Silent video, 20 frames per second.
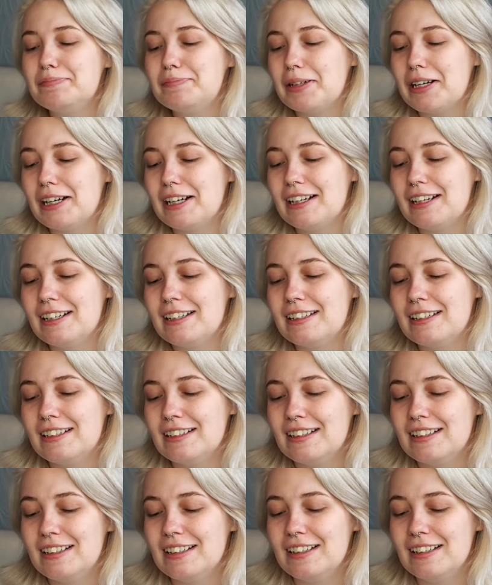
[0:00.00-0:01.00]
But
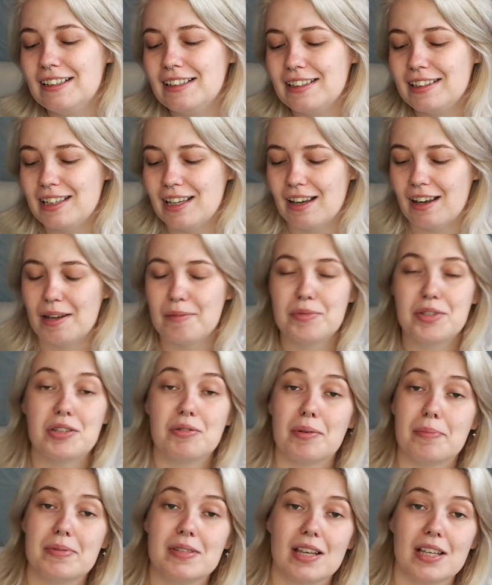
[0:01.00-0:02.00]
yeah, I'm
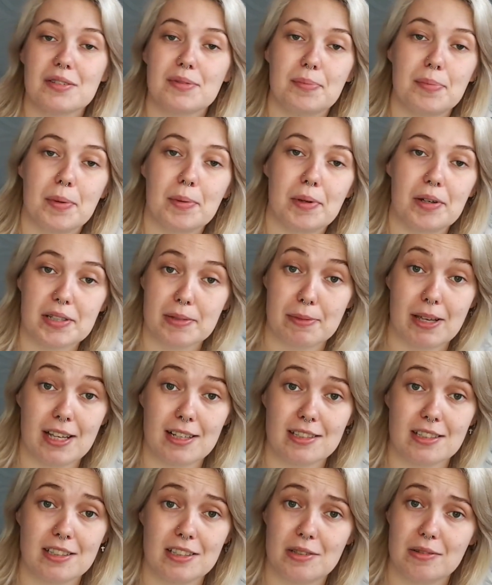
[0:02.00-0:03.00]
too obsessed with Bomb
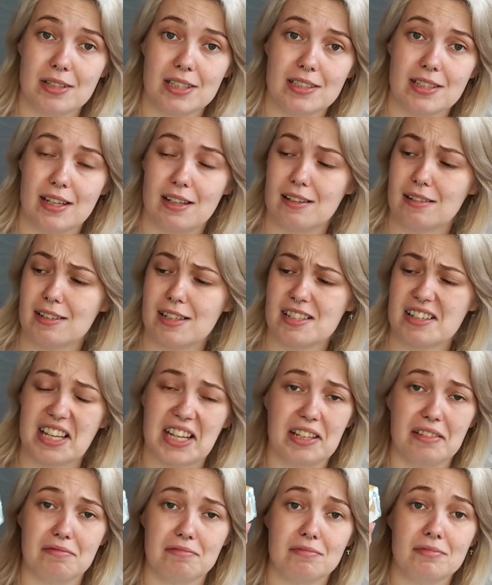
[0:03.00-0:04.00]
Cosmetics, as you can tell, because I
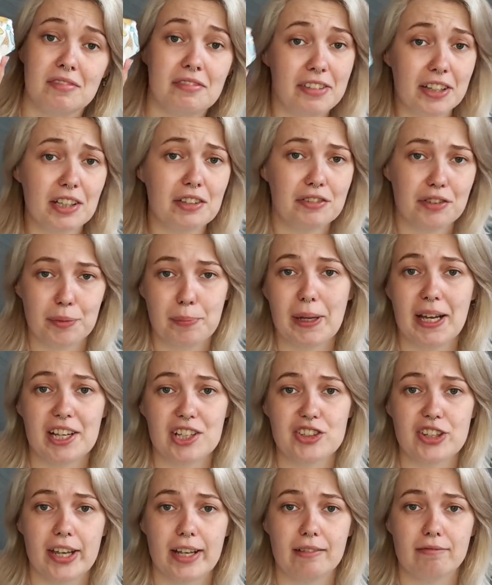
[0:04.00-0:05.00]
can feel through
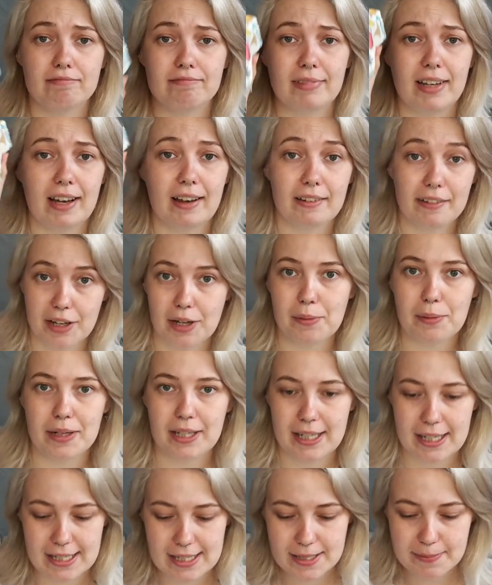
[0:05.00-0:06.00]
packaging and know
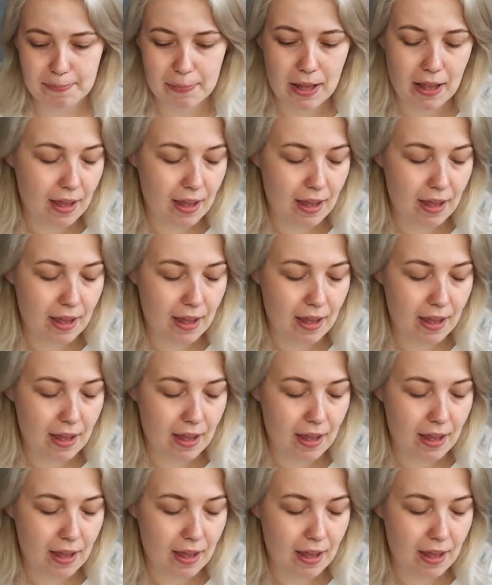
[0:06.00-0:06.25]
what it is.